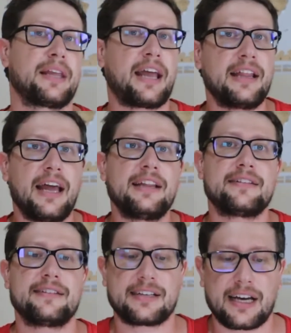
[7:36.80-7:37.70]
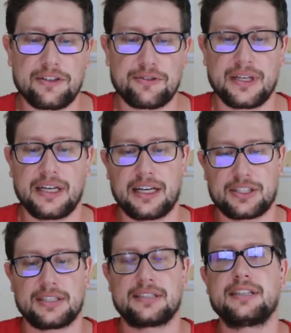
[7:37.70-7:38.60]
can enter the country. I
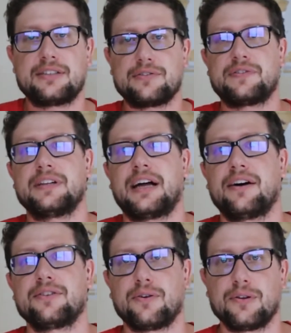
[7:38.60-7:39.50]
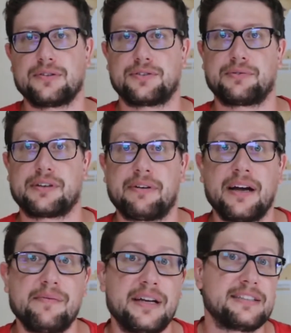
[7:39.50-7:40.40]
just need to fill out all those
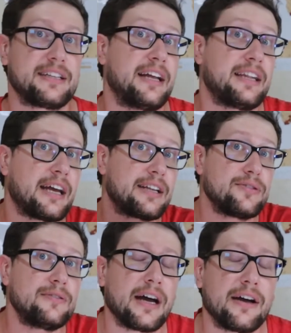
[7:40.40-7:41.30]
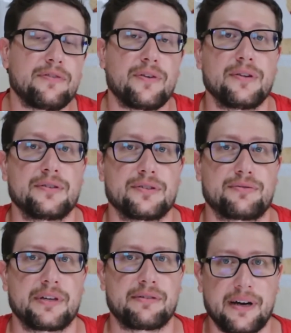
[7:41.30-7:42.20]
requirements, and I do have all those
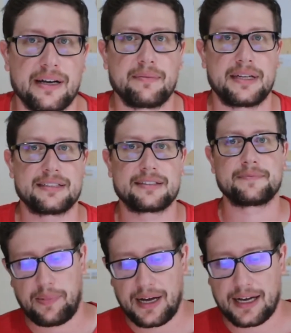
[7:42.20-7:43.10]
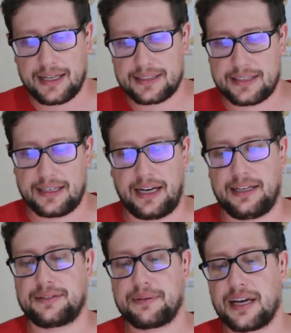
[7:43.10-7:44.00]
requirements. But
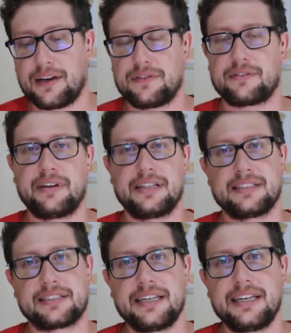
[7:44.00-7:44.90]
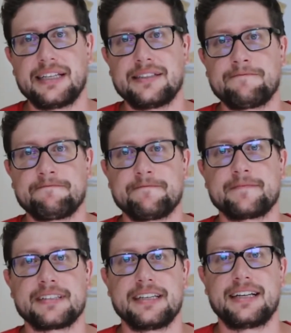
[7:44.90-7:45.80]
as we have already seen,
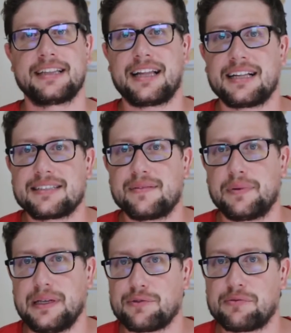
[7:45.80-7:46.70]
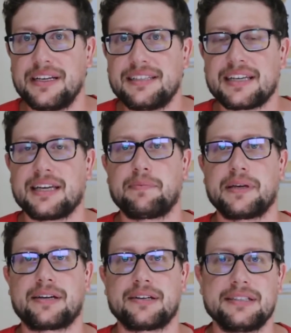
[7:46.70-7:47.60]
that's a bit risky,
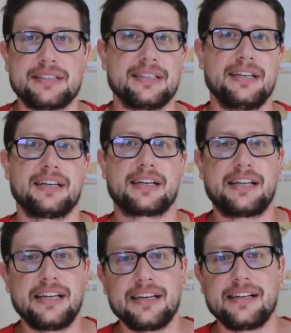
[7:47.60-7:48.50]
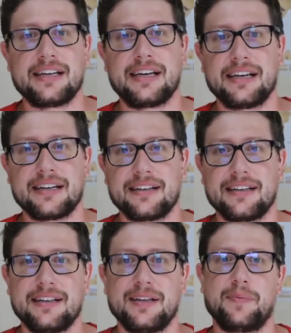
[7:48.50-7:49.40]
because clearly
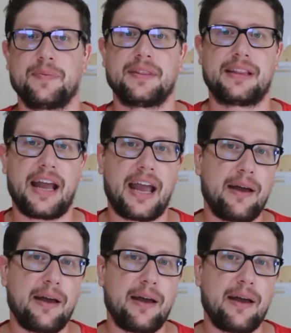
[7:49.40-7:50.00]
the